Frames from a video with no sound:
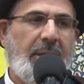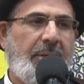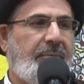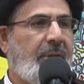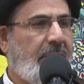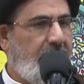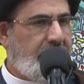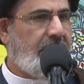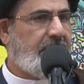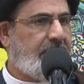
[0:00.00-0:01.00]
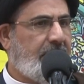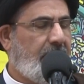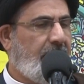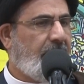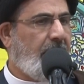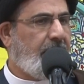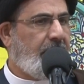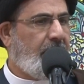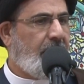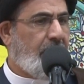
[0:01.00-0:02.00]
if the religion is
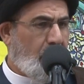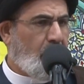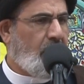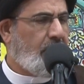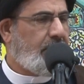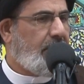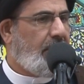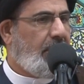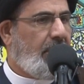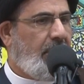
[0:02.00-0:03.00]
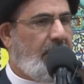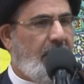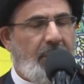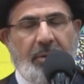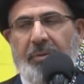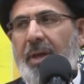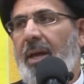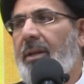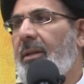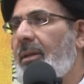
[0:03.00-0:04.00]
from the Lord,
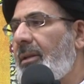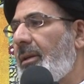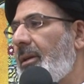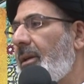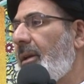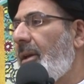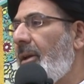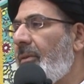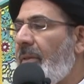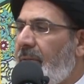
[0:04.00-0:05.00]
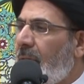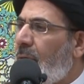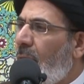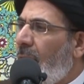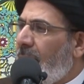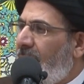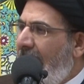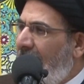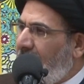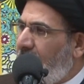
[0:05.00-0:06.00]
then, then the core
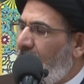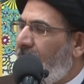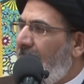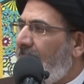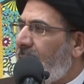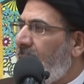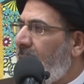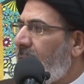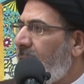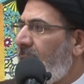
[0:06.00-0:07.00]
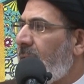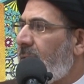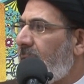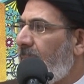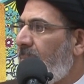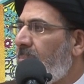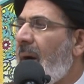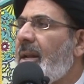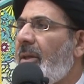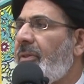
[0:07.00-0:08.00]
value of that religion is
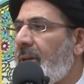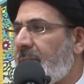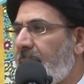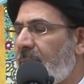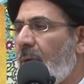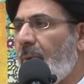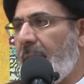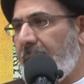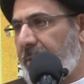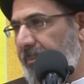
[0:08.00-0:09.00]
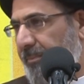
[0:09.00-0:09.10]
monotheism, tawheed.